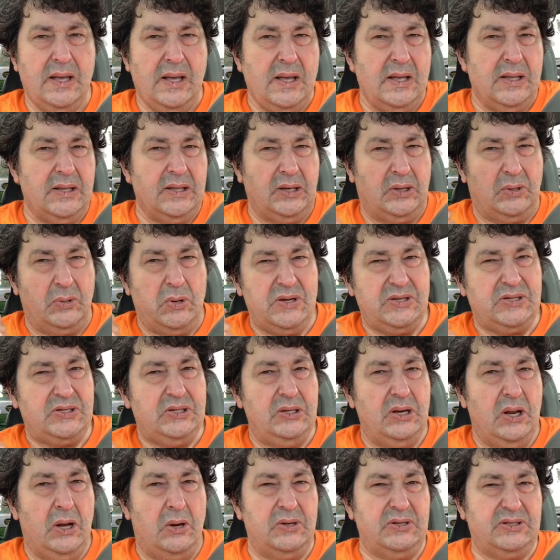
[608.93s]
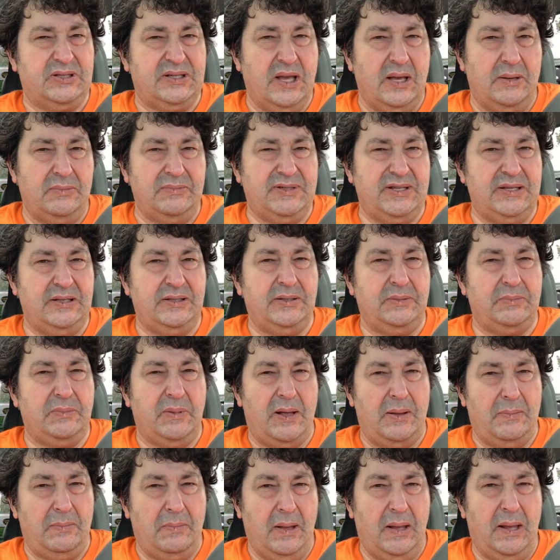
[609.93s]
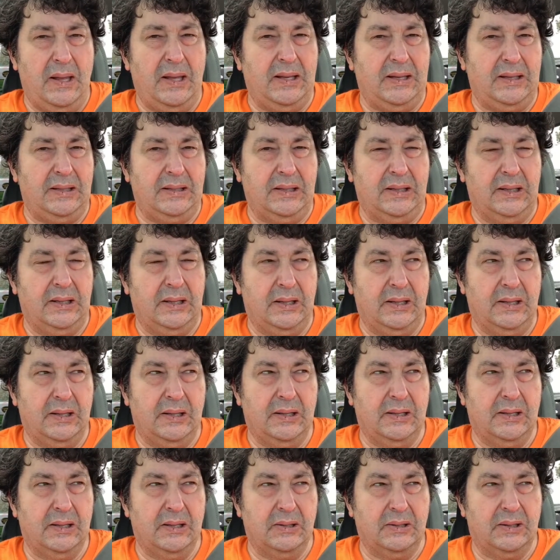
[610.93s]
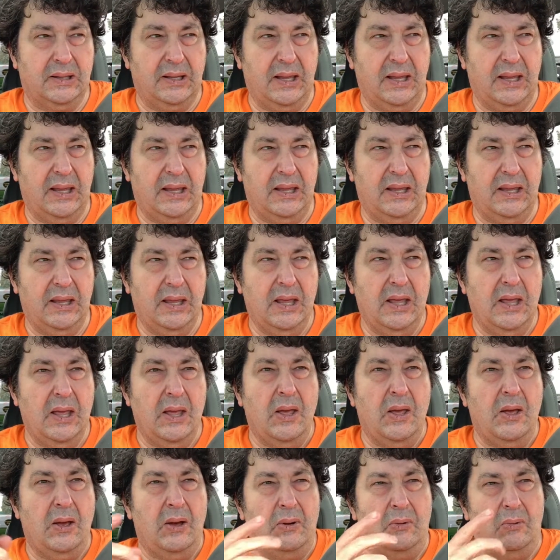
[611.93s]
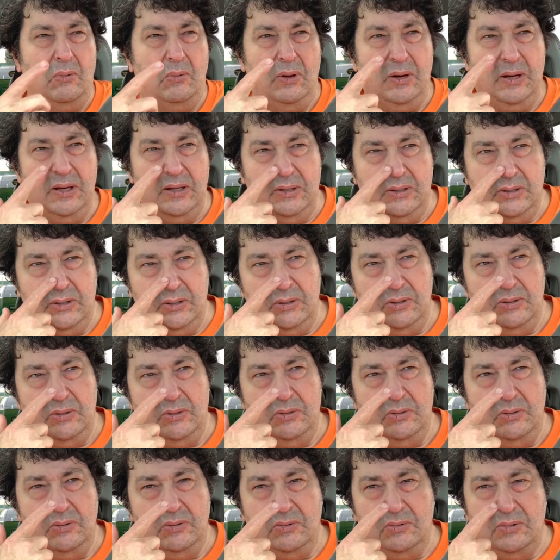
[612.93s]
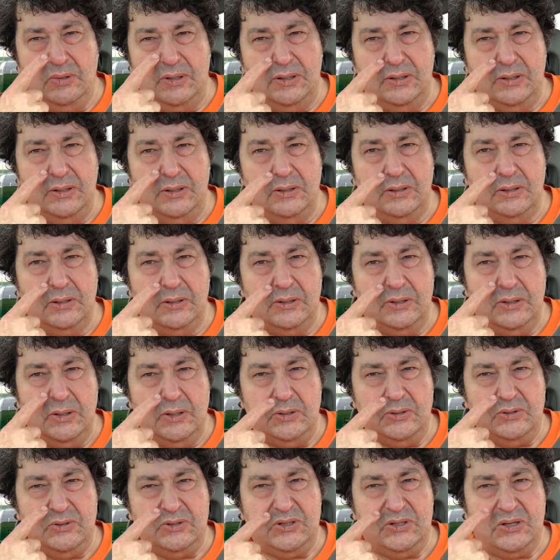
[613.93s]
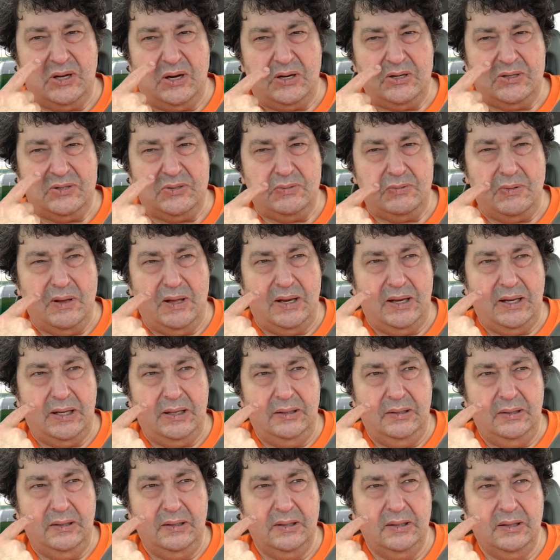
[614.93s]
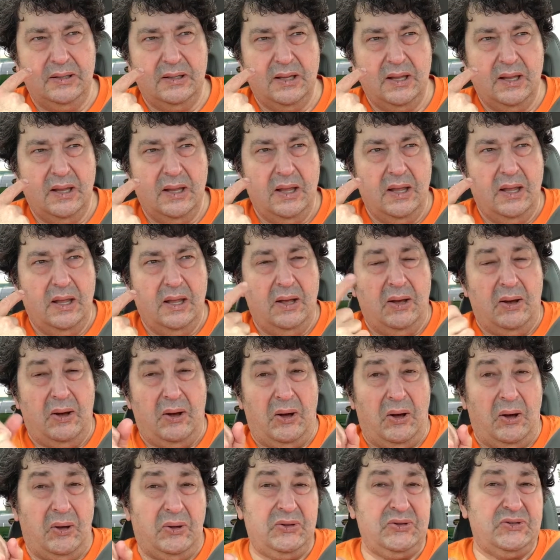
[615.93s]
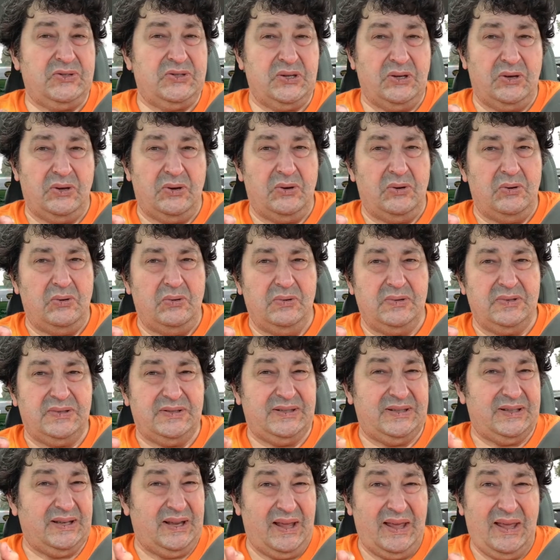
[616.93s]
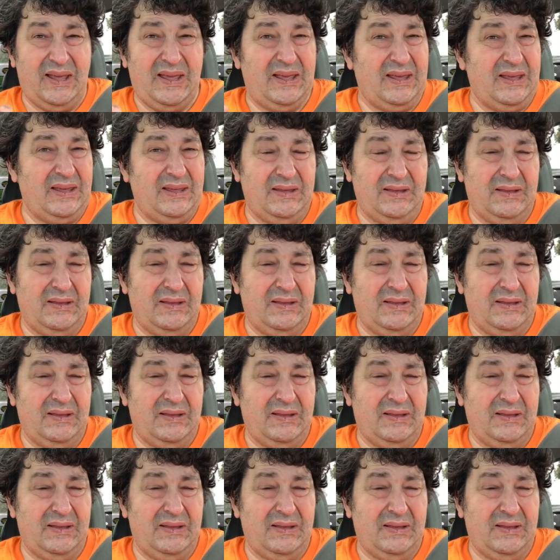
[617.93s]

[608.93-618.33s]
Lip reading: the question always comes into my mind, okay, what do you do when your nose starts running? Also, today,